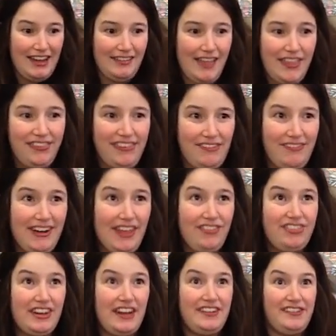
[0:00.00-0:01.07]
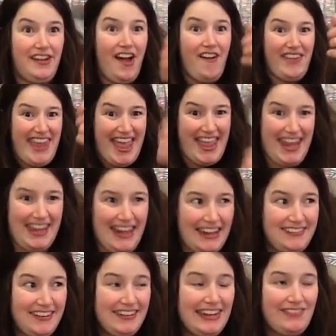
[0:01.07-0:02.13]
let's see, what else did I do? Oh, yeah, and
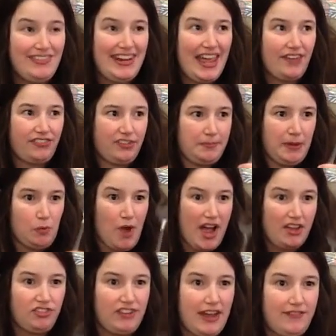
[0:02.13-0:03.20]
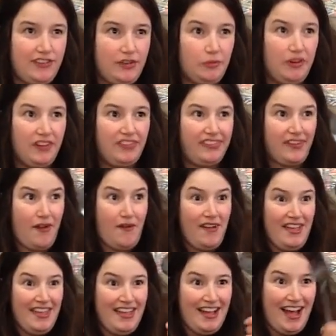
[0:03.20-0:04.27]
I didn't even ask to be washed afterwards, so
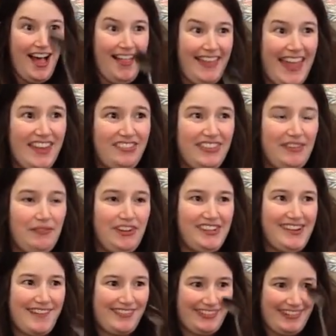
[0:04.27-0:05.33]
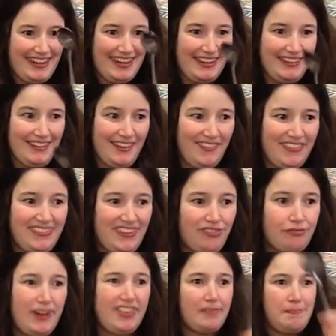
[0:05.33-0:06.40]
all Ashlee would do after eating, it was
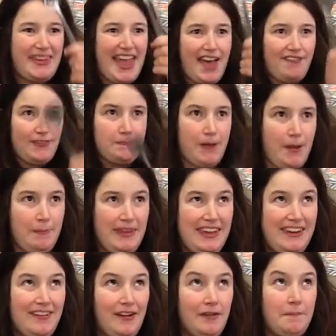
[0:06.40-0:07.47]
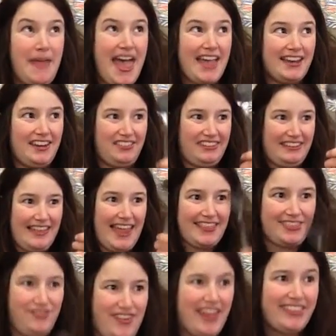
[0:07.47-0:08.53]
just rinse me off and put me in her bag because she
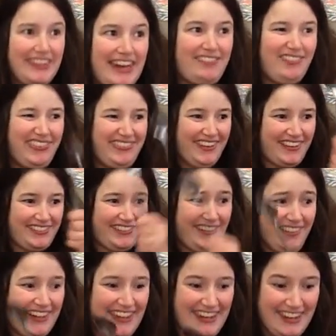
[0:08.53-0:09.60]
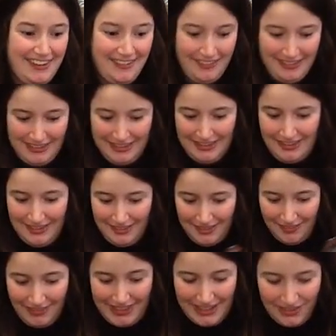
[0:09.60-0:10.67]
liked the fact that I was still dirty.
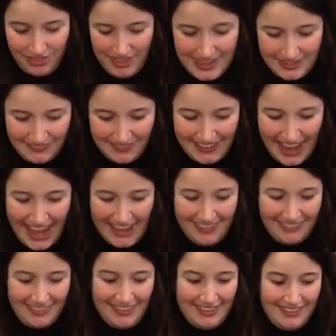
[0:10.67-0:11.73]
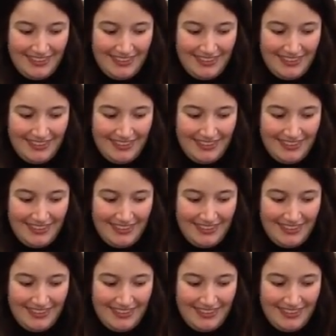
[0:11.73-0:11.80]
What do you think, you guys?